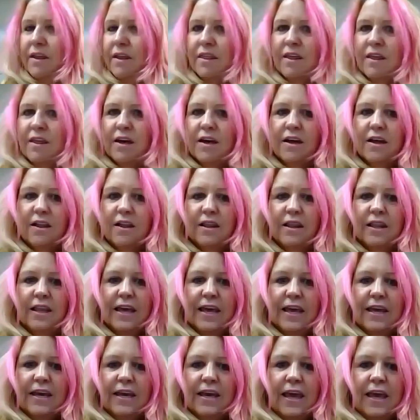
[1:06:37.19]
the
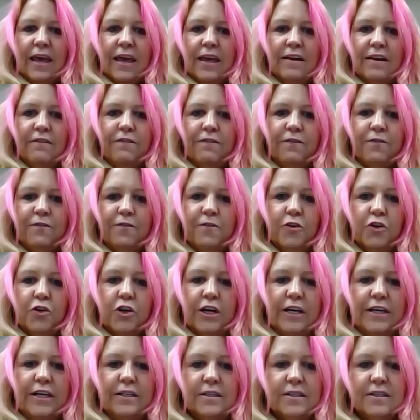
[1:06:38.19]
leg and
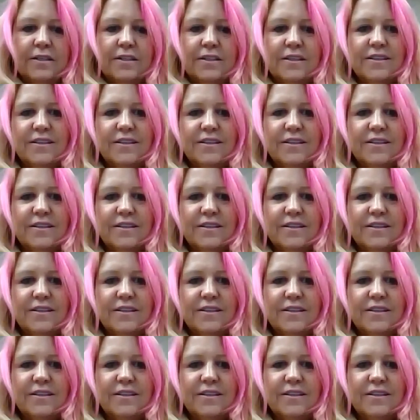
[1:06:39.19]
foot?